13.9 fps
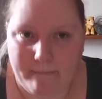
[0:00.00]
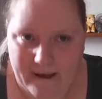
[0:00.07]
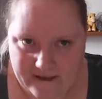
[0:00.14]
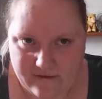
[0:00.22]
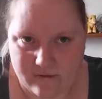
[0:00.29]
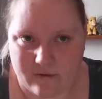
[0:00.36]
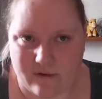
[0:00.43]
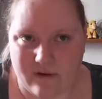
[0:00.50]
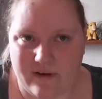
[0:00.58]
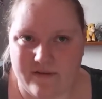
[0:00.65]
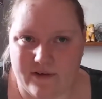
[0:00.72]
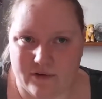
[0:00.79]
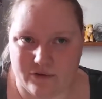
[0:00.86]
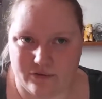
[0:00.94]
better, or it
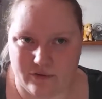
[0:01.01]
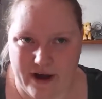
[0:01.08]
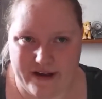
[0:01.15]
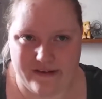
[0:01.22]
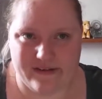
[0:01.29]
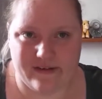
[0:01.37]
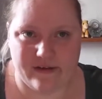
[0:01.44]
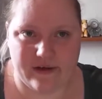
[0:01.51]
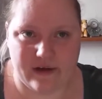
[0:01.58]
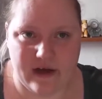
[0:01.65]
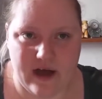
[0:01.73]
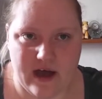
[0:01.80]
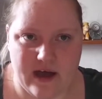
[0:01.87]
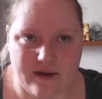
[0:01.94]
feels right.
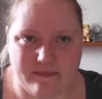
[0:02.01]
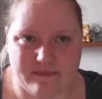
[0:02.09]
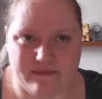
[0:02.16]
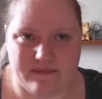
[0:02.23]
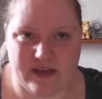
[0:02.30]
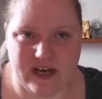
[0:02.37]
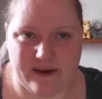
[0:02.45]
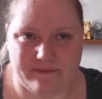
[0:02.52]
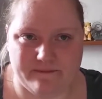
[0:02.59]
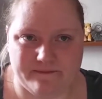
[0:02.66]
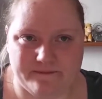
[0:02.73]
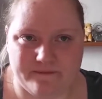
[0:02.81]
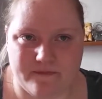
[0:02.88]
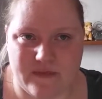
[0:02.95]
You know,
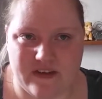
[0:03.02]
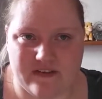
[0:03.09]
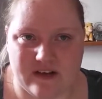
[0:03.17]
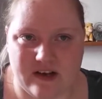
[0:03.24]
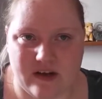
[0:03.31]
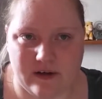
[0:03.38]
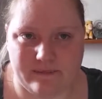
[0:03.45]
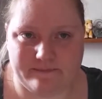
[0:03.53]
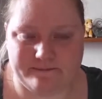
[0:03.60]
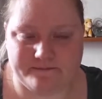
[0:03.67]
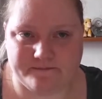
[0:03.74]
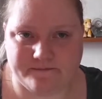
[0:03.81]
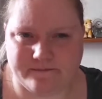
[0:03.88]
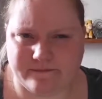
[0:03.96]
there's a lot,
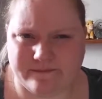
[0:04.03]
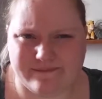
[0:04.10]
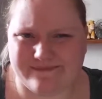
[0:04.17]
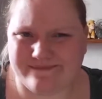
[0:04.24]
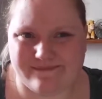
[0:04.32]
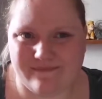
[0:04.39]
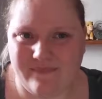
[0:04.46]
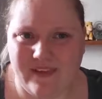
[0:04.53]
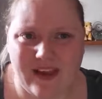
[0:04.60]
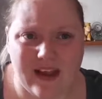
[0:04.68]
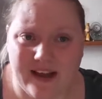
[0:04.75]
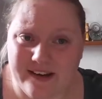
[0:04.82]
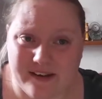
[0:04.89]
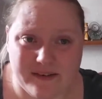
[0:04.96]

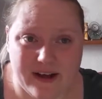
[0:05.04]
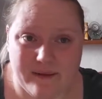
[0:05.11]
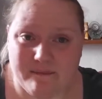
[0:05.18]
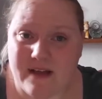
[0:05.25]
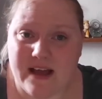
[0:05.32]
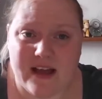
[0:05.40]
I don't know.